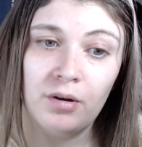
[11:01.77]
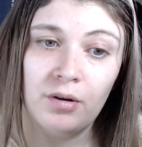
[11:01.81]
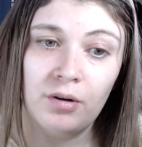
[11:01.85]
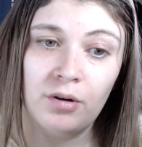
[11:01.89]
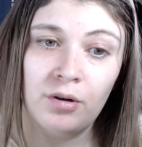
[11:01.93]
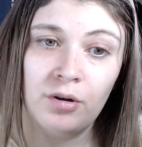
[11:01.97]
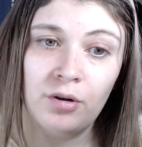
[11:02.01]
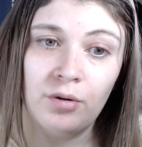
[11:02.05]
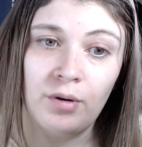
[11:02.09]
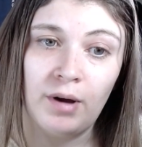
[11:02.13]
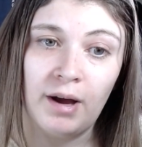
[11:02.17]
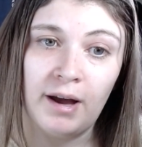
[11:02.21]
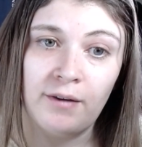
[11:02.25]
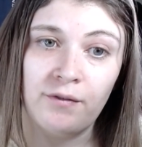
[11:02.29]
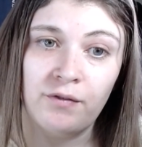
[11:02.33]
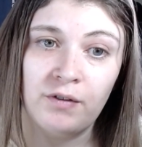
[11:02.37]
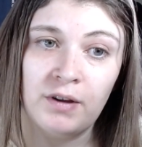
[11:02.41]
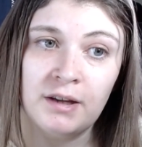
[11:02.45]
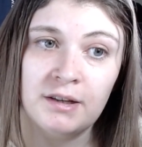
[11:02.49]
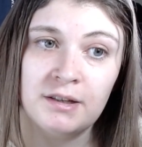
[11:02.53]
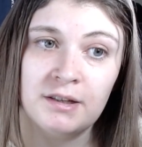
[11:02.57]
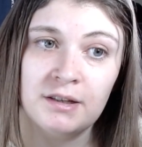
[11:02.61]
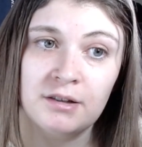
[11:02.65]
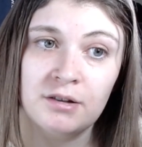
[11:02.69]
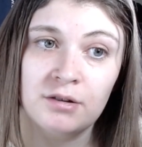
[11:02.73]
who have
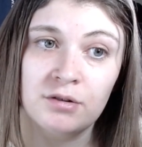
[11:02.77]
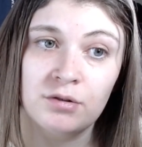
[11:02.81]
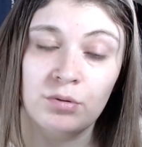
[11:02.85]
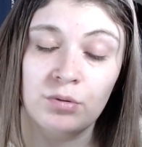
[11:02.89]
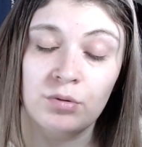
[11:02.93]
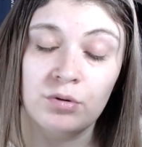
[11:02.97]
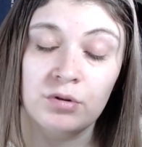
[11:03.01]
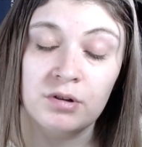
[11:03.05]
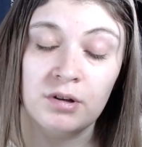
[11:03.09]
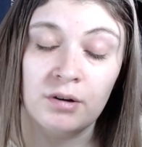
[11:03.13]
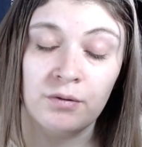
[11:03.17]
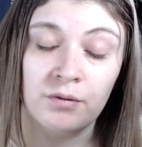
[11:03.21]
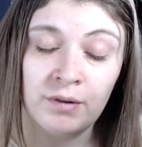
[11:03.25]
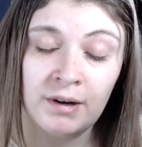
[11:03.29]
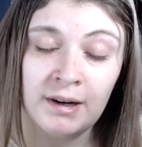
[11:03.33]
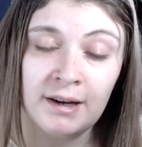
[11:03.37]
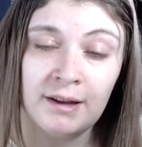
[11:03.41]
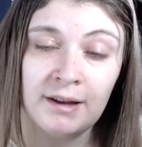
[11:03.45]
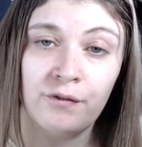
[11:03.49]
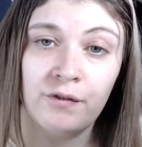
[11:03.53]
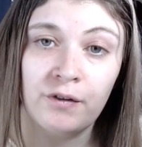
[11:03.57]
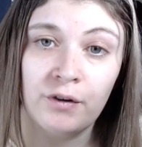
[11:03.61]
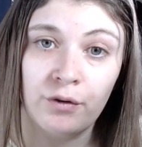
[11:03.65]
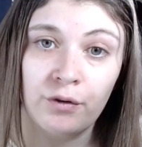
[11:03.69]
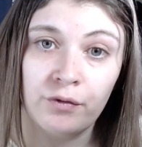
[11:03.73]
eating disorders, I really
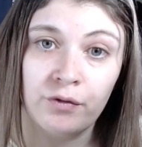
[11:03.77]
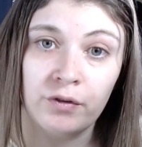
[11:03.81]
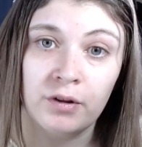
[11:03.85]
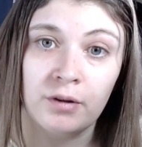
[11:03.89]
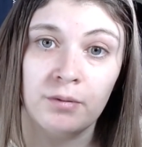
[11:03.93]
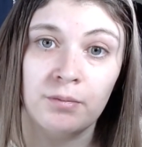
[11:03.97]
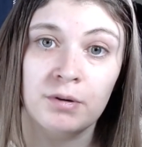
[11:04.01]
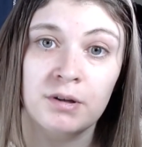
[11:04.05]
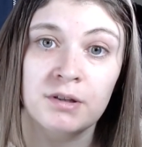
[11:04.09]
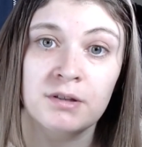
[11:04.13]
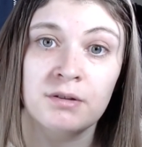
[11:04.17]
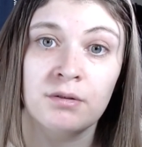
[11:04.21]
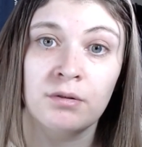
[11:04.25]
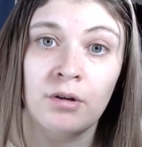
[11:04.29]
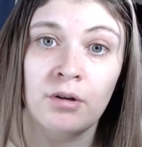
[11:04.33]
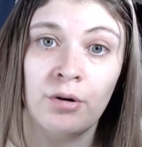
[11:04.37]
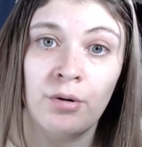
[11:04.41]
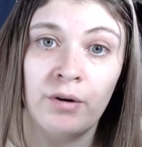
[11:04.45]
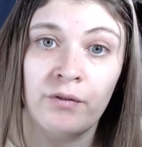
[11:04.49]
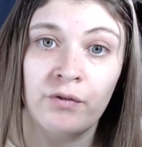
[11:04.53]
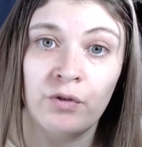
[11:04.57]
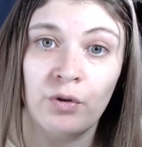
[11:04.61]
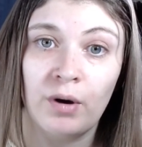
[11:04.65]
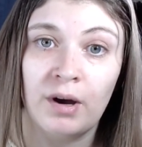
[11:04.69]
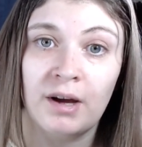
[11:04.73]
feel for them because although
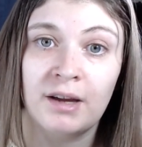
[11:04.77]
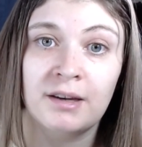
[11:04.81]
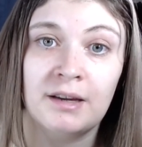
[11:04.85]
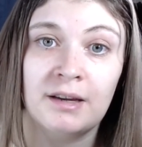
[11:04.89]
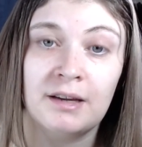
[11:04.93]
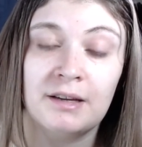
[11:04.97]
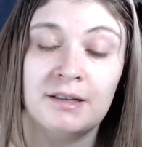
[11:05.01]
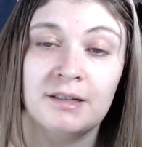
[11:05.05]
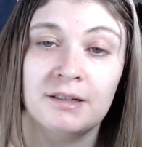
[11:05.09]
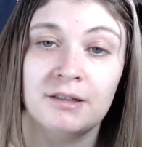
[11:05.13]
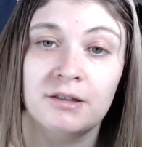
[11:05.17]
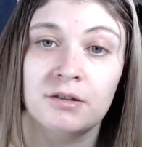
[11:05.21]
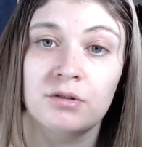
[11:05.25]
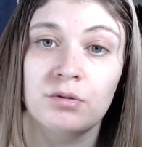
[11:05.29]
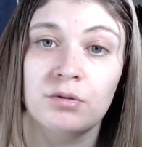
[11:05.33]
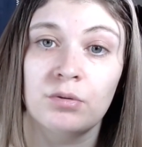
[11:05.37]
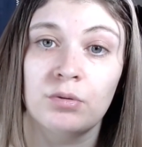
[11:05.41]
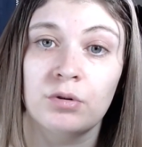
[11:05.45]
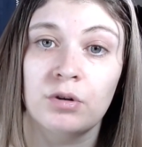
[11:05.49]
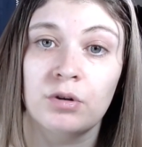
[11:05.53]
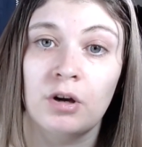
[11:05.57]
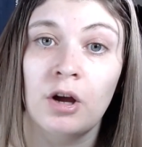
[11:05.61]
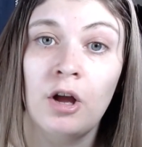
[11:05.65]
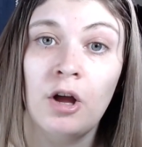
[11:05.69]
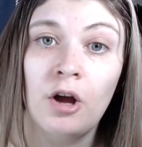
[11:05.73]
I've not had an eating
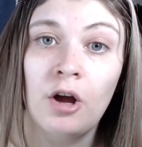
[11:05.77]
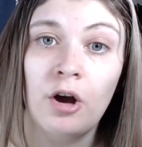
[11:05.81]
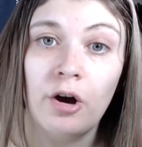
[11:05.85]
disorder,